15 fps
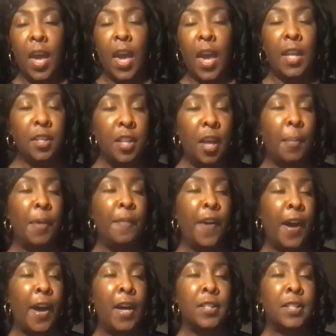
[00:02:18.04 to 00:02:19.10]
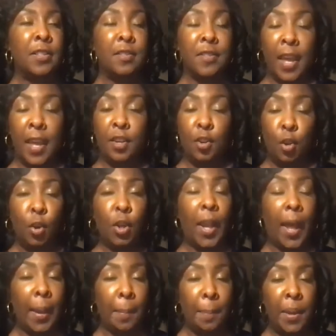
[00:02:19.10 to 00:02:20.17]
And some of us that look
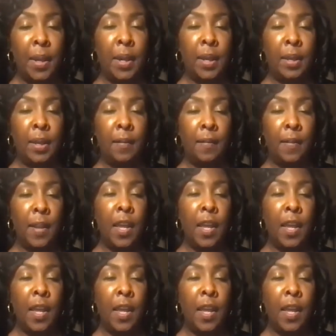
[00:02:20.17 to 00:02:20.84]
like me,